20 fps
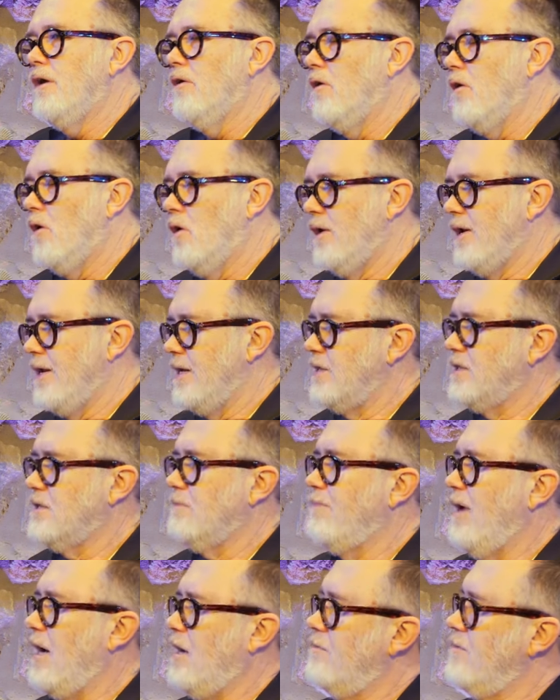the
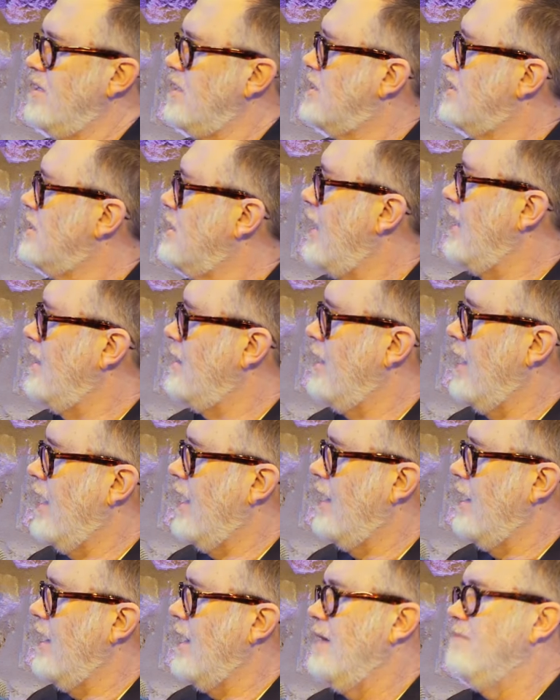audience, Bauman said
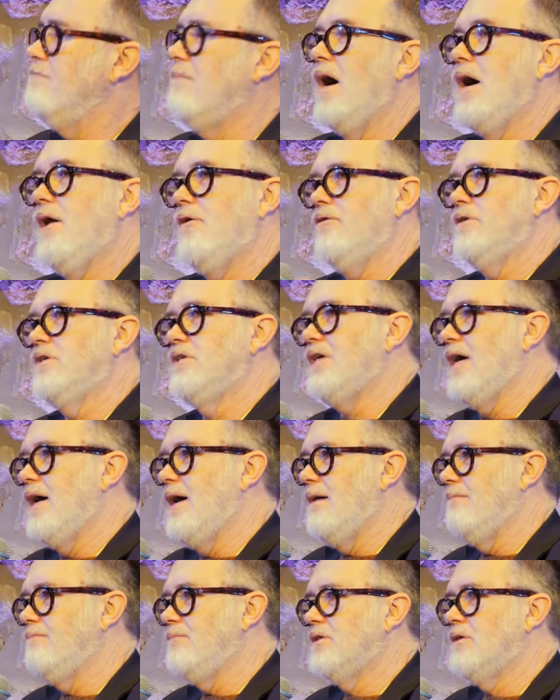that in modern
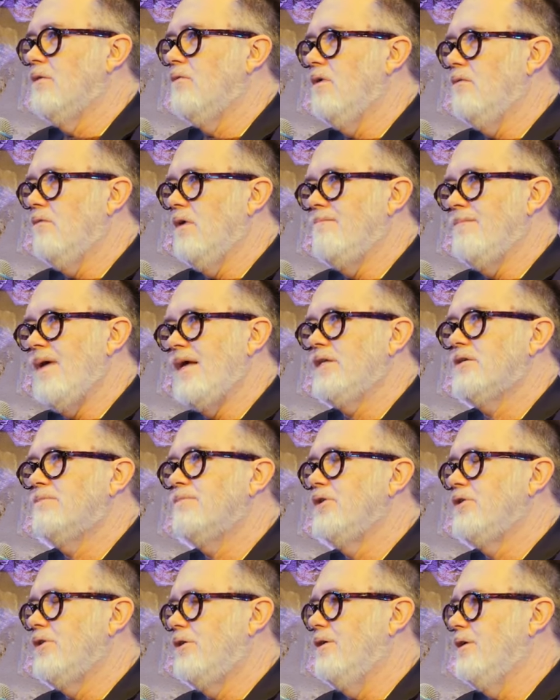times, what
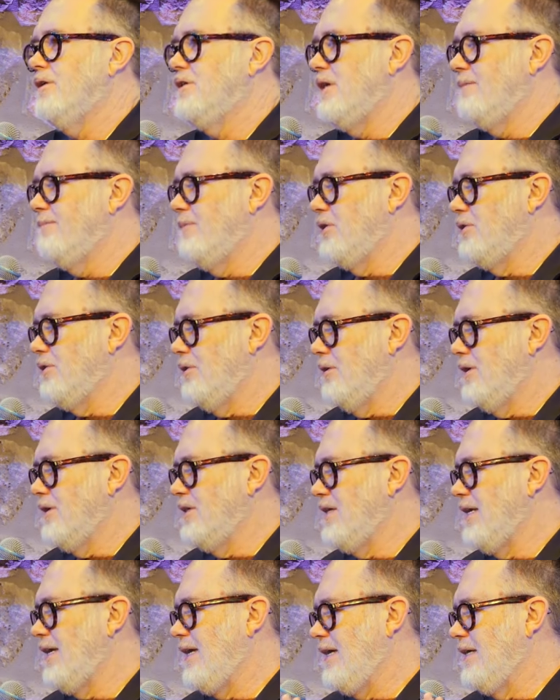makes modernity
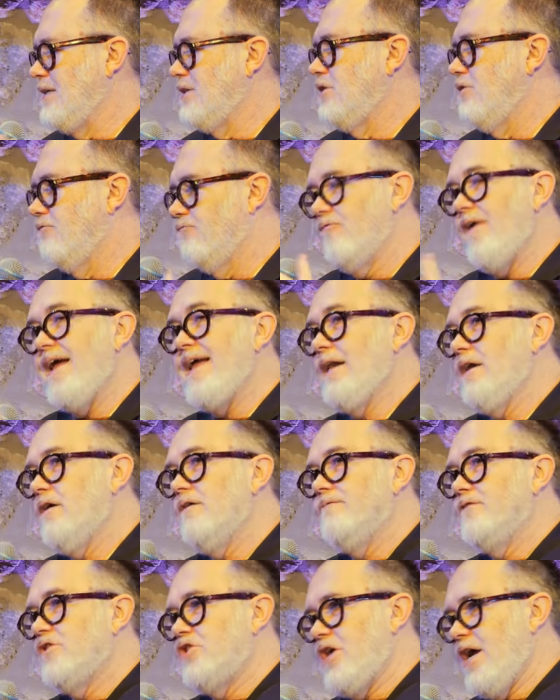modernity is the rate
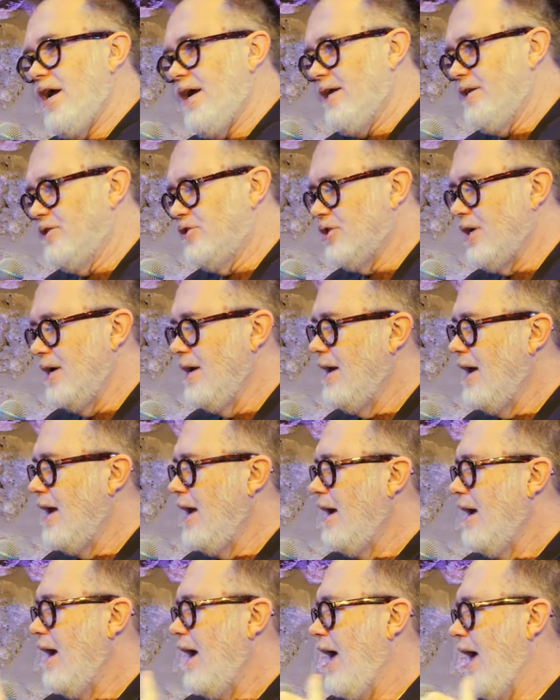of change.
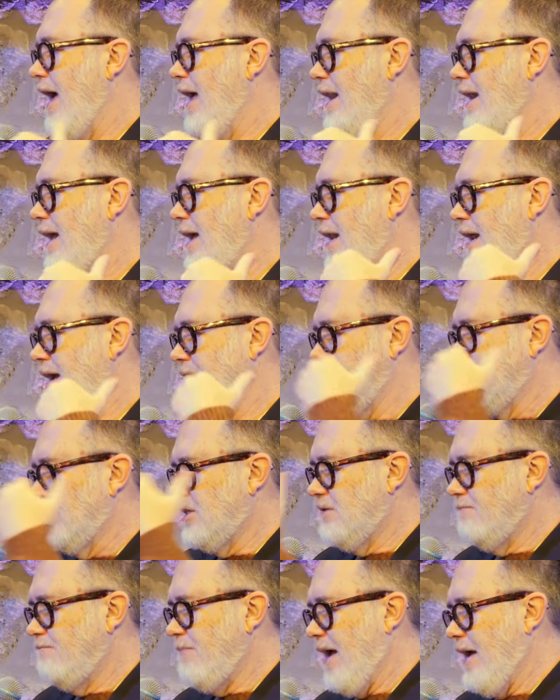And it has
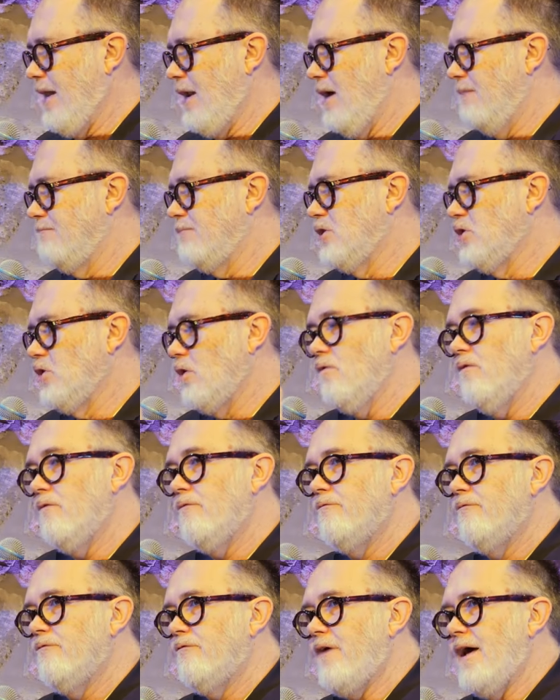sped up
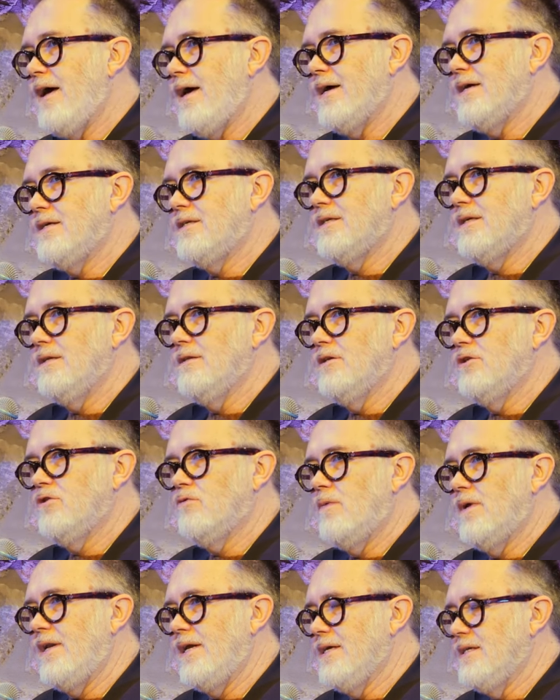so fast in the
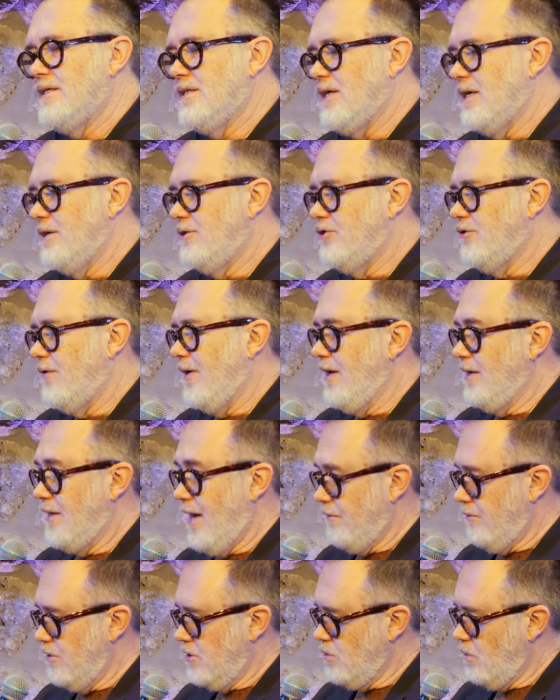20th century
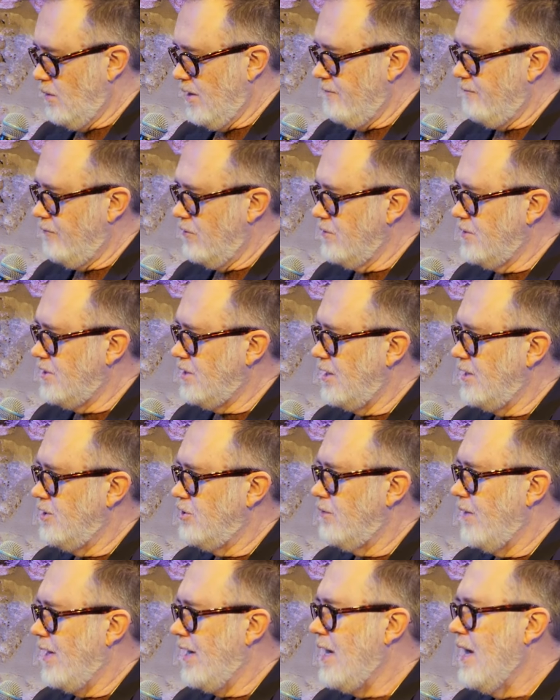and now the 21st
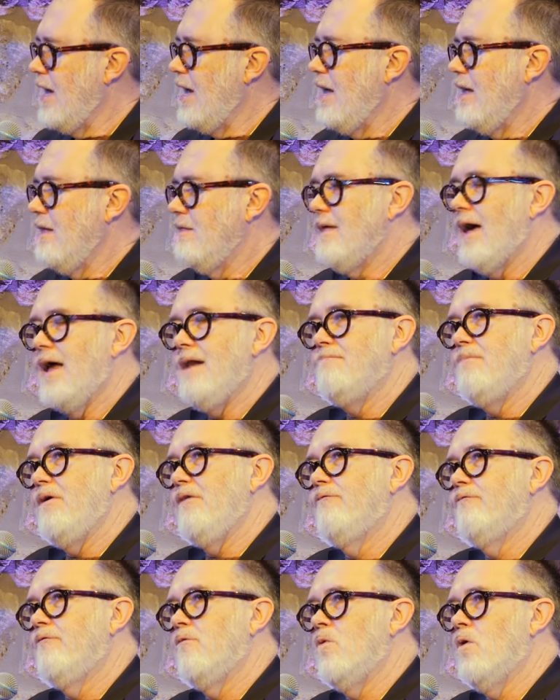century that
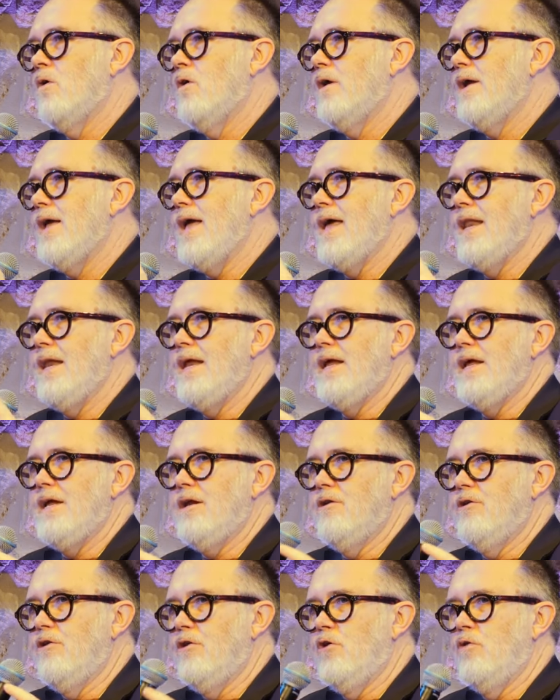before
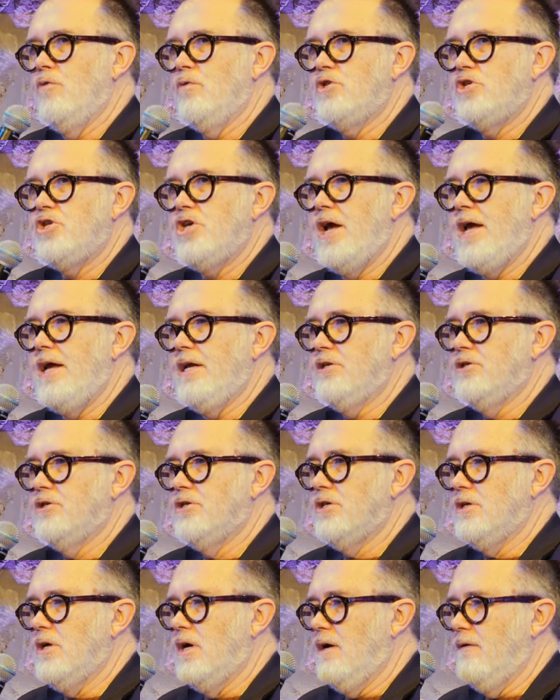any new
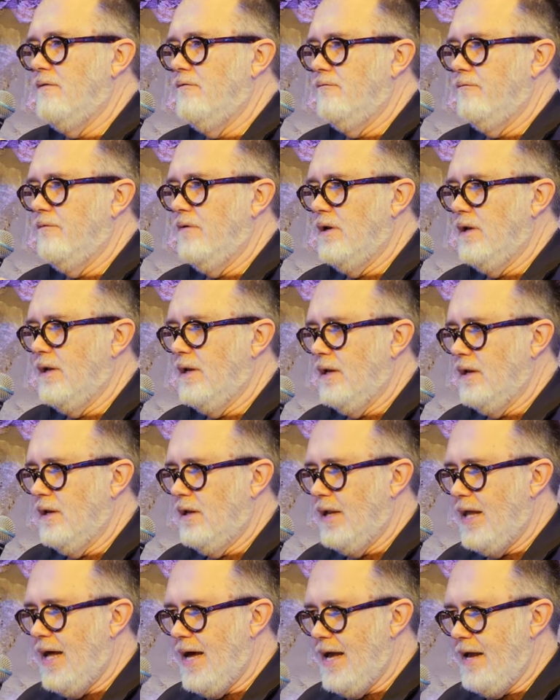change of
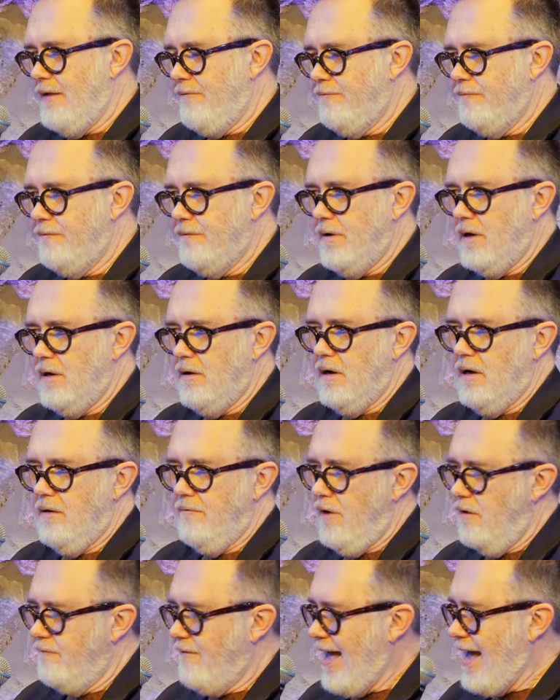life,
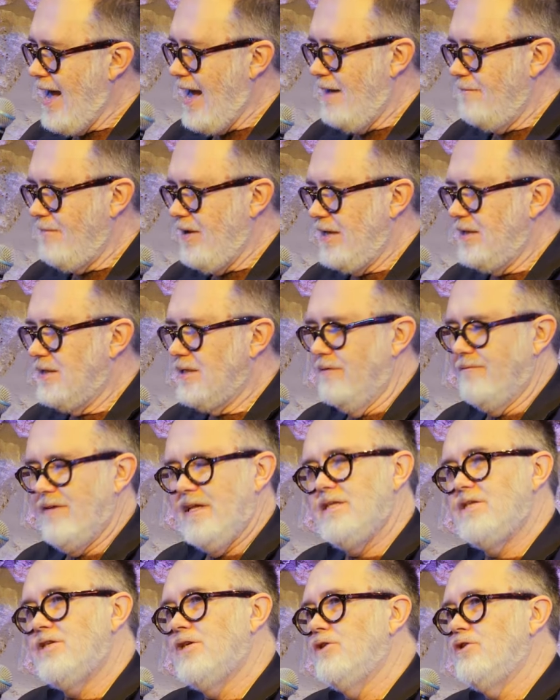of habits,
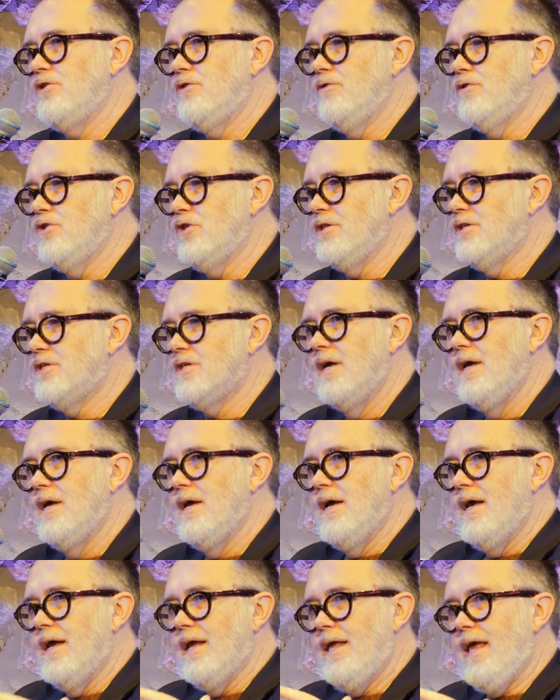of institutions
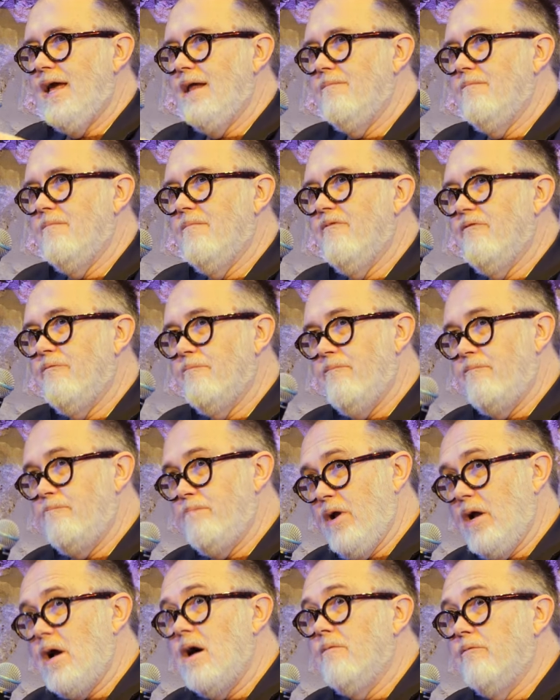can
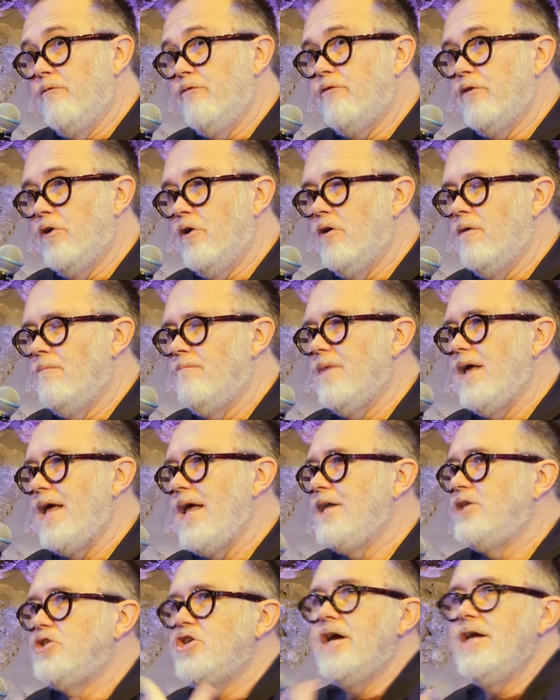become firm,
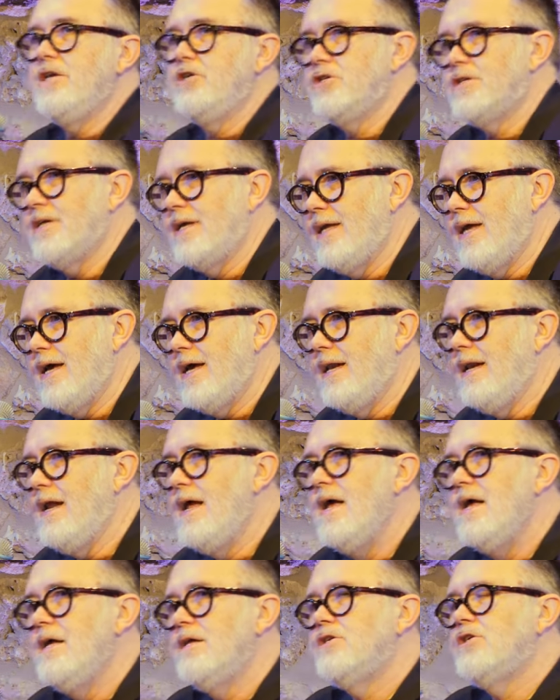it changes
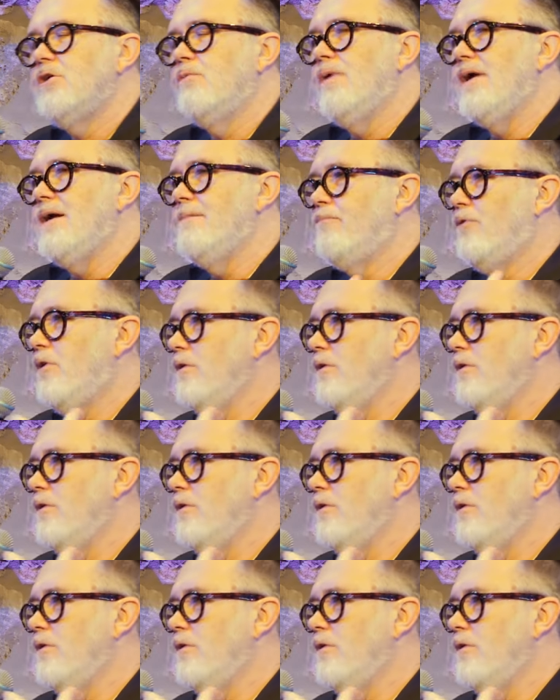again. So we